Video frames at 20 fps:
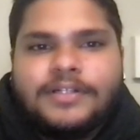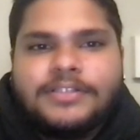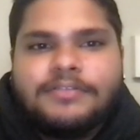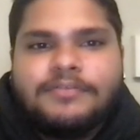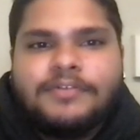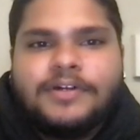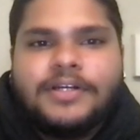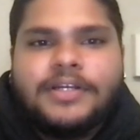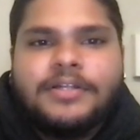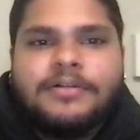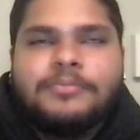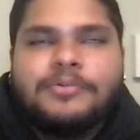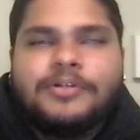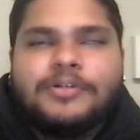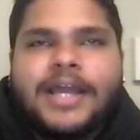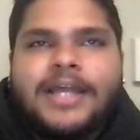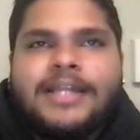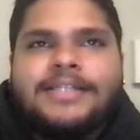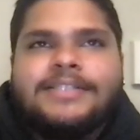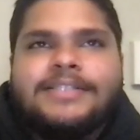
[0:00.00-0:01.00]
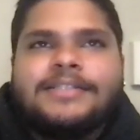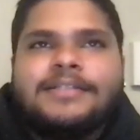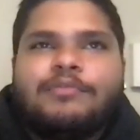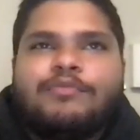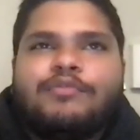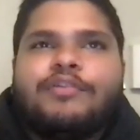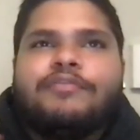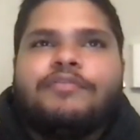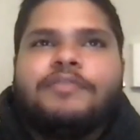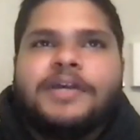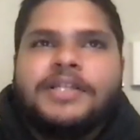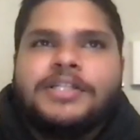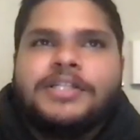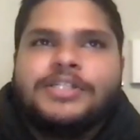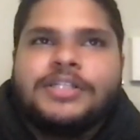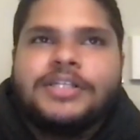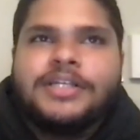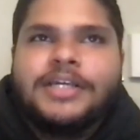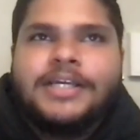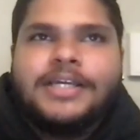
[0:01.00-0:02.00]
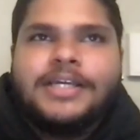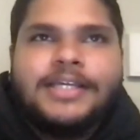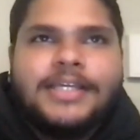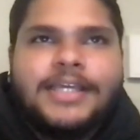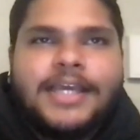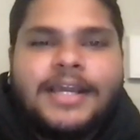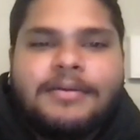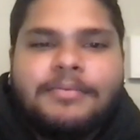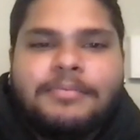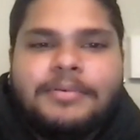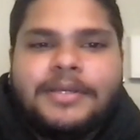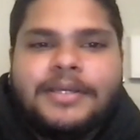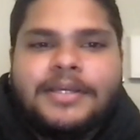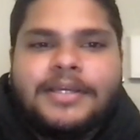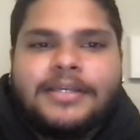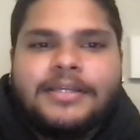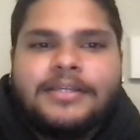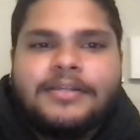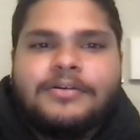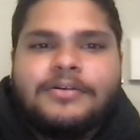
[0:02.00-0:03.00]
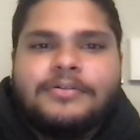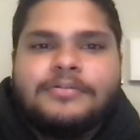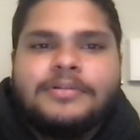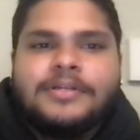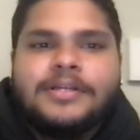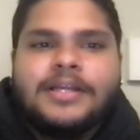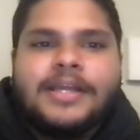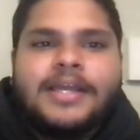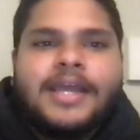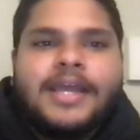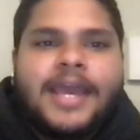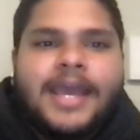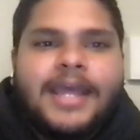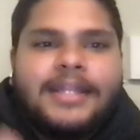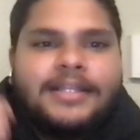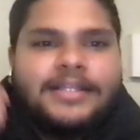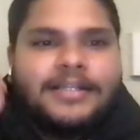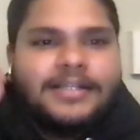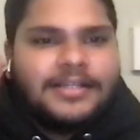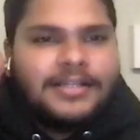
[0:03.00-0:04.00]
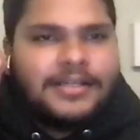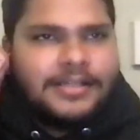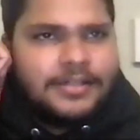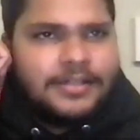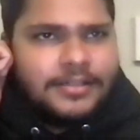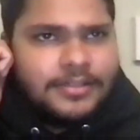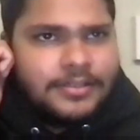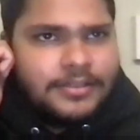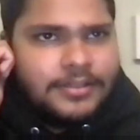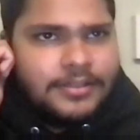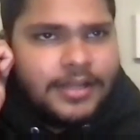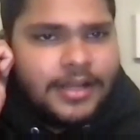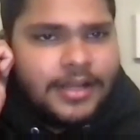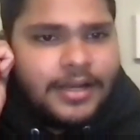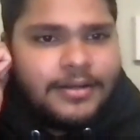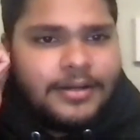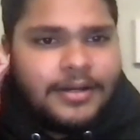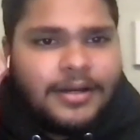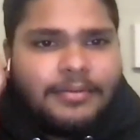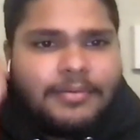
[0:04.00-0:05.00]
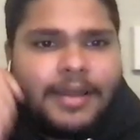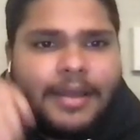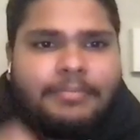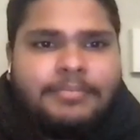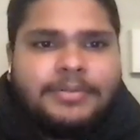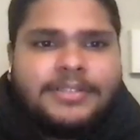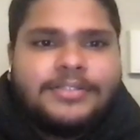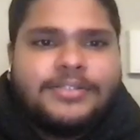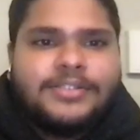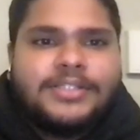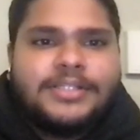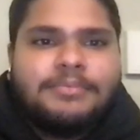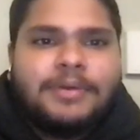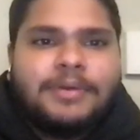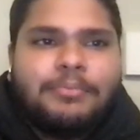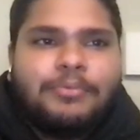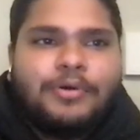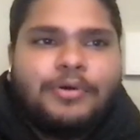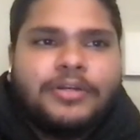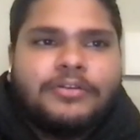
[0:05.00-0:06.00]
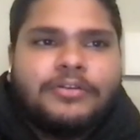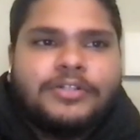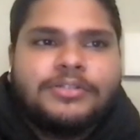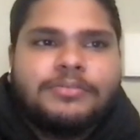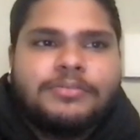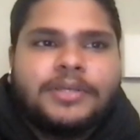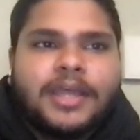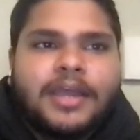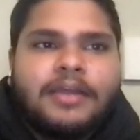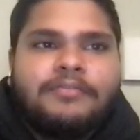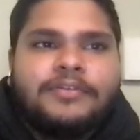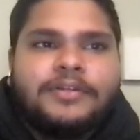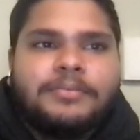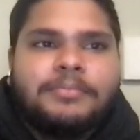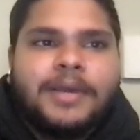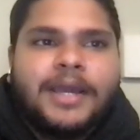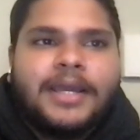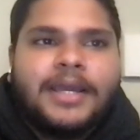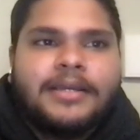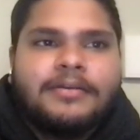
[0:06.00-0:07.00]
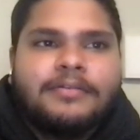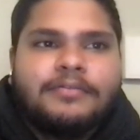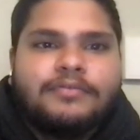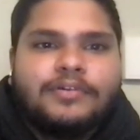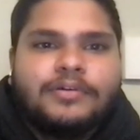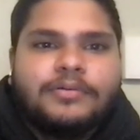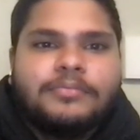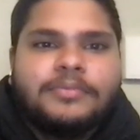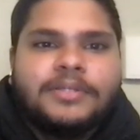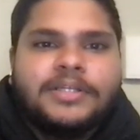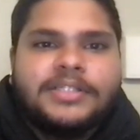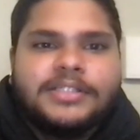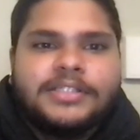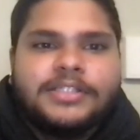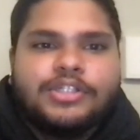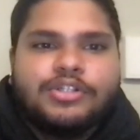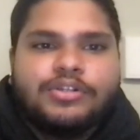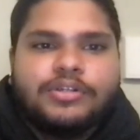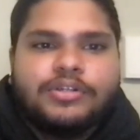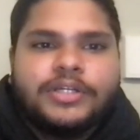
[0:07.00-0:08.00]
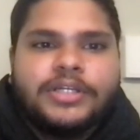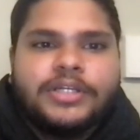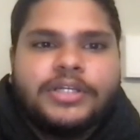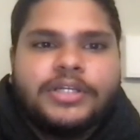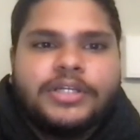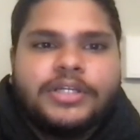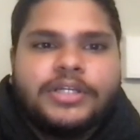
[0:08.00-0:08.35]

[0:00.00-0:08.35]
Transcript: uh, Stephon Gilmore had his revenge. He had a pick, you know. And then uh, I- am happy to see my boy Christian McCaffrey back from his injury.